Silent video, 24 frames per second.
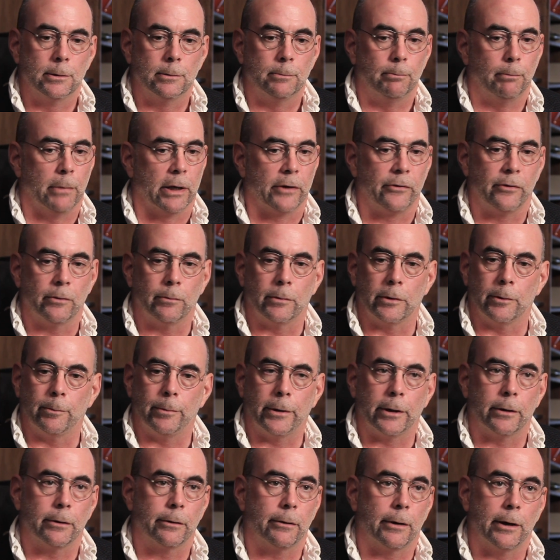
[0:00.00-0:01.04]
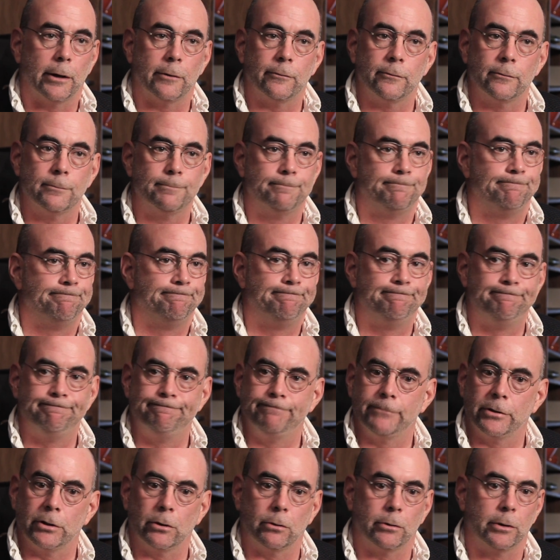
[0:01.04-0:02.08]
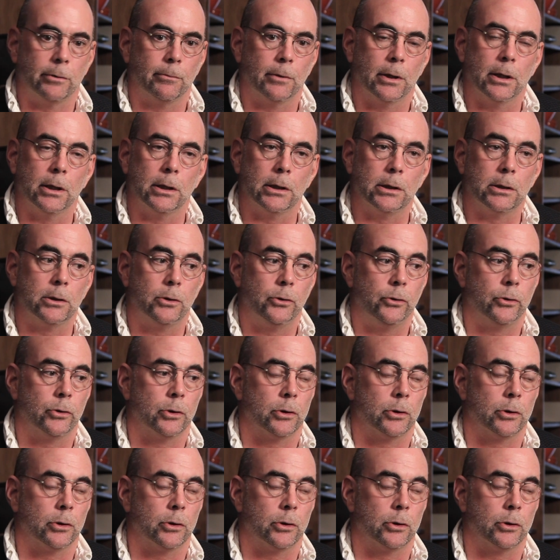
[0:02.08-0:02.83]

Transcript: messing with a paragraph. It's the only way, you